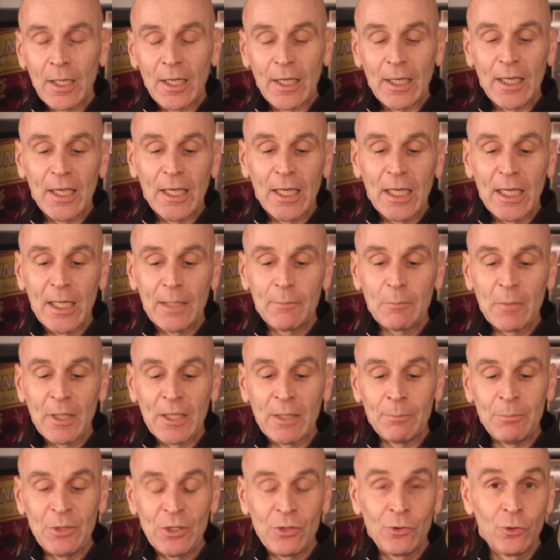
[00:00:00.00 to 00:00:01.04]
and it
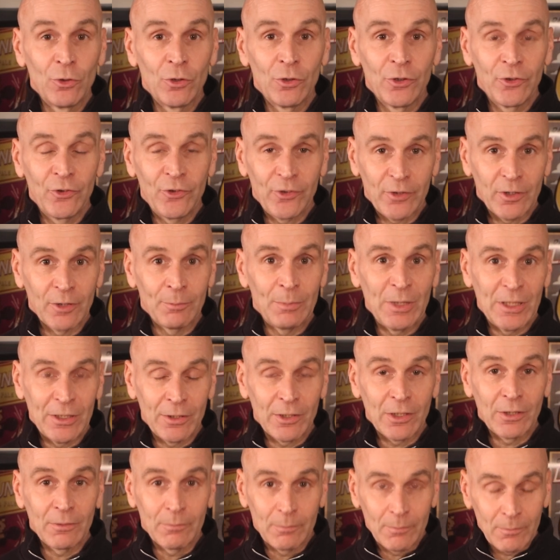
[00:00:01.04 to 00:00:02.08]
had been used. It had
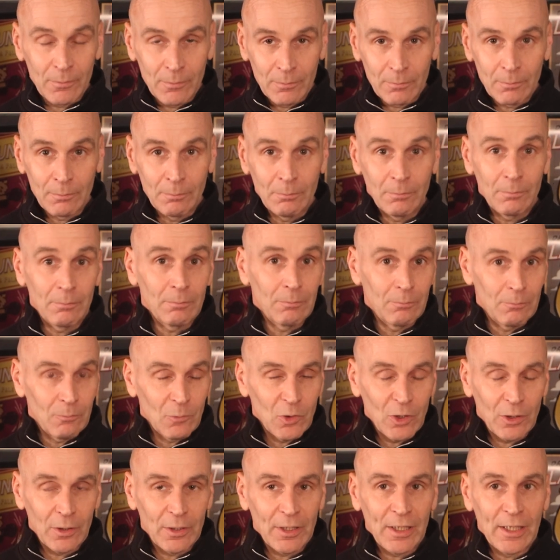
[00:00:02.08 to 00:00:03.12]
been,
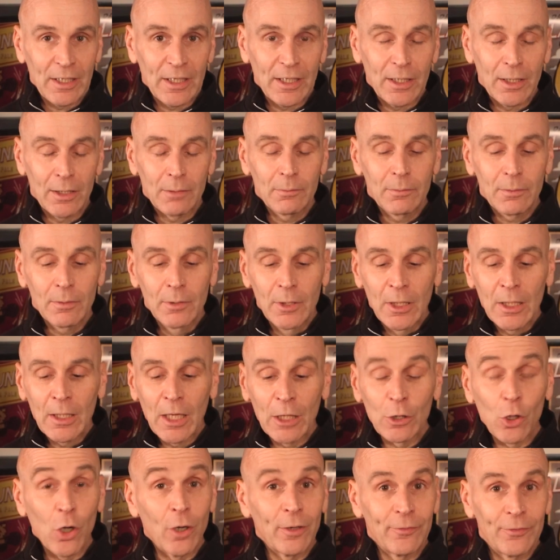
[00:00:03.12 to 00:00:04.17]
a
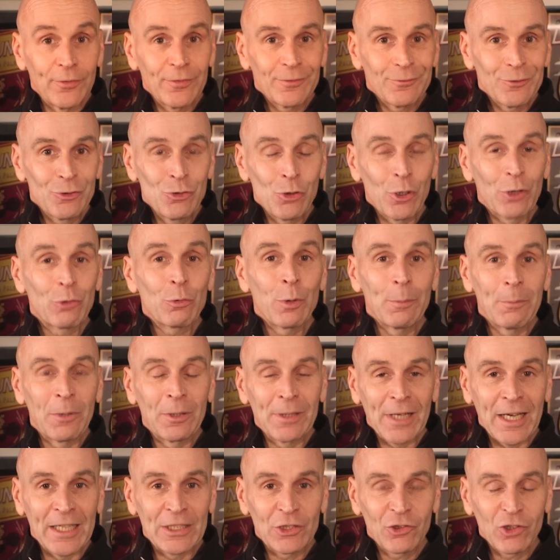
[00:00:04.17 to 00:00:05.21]
lot of new
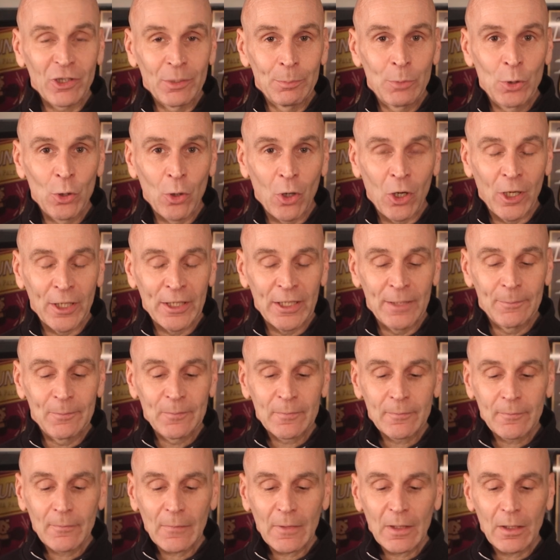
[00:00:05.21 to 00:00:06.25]
equipment actually put on it,
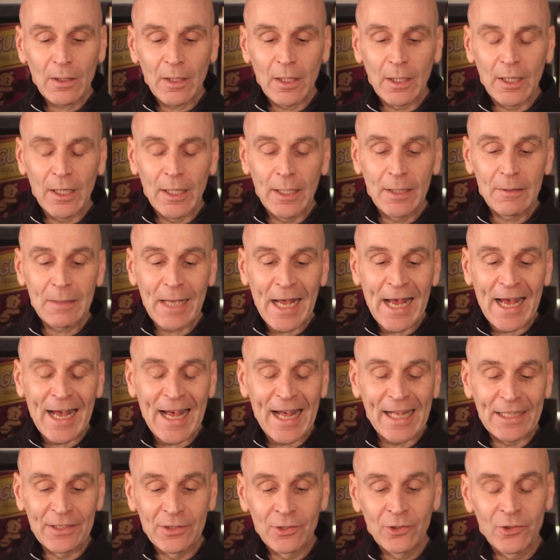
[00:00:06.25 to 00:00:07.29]

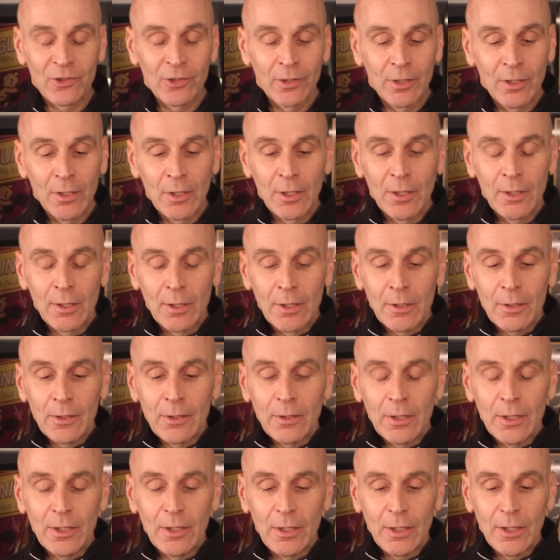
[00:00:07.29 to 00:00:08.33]
and
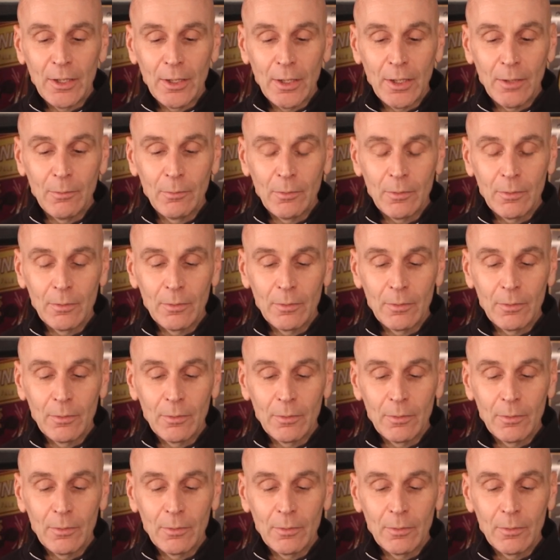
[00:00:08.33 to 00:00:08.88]
the